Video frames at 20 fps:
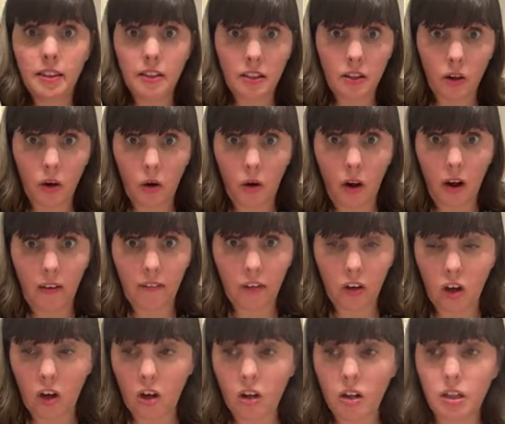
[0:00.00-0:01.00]
So
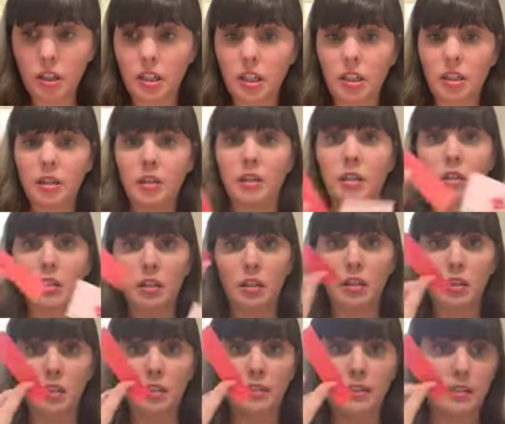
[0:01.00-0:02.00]
I've got
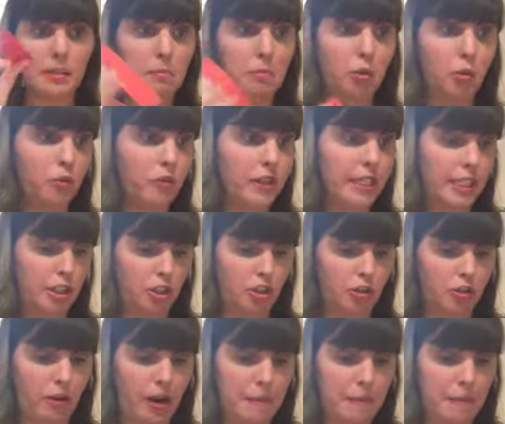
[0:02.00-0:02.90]
some more red